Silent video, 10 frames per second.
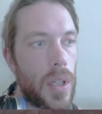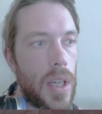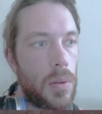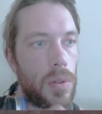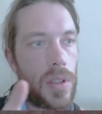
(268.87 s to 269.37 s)

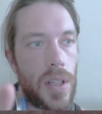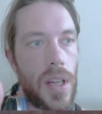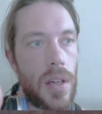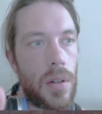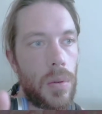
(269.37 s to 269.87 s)
I will
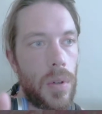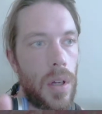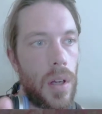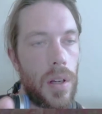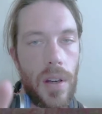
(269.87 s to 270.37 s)
see you
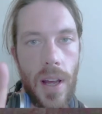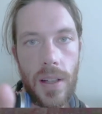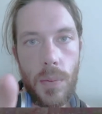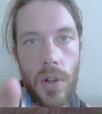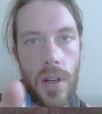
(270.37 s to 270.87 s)

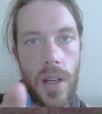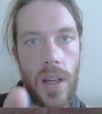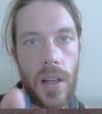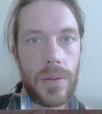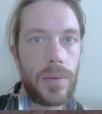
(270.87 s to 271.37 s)
next
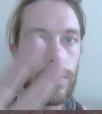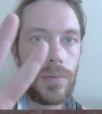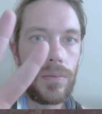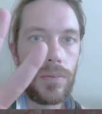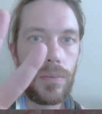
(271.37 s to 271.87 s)
Monday
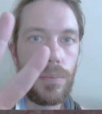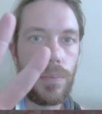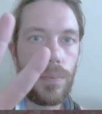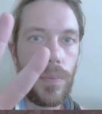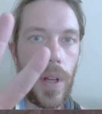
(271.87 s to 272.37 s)

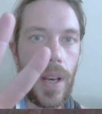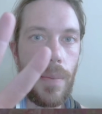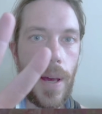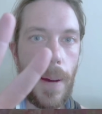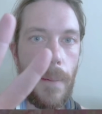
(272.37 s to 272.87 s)
in a
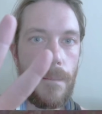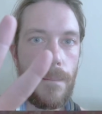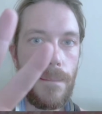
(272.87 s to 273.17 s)
bit.